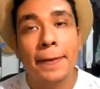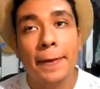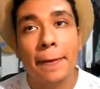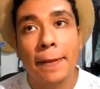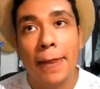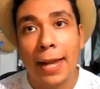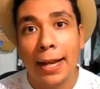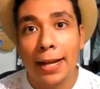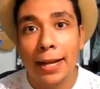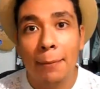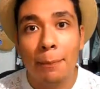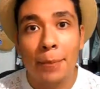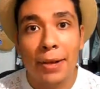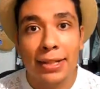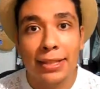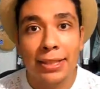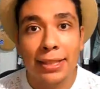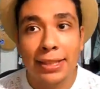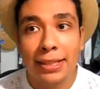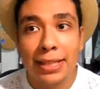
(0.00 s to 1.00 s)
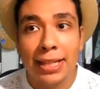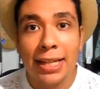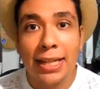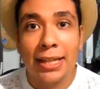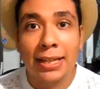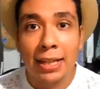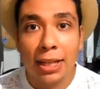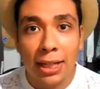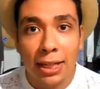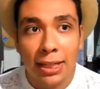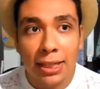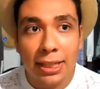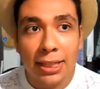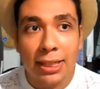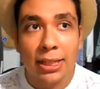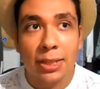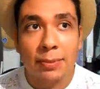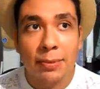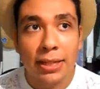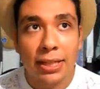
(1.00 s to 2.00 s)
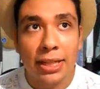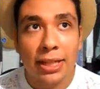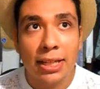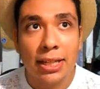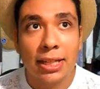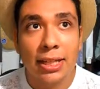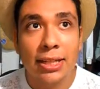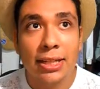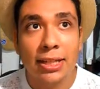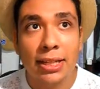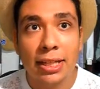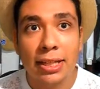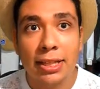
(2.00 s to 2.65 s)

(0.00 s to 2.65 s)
like basically in undies because